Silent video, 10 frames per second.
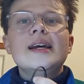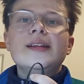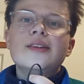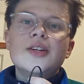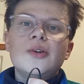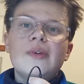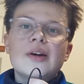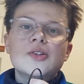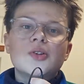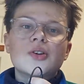tissue
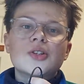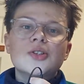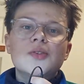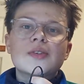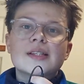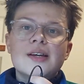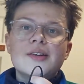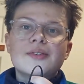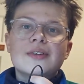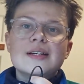reconstruction after
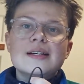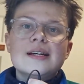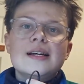surgery,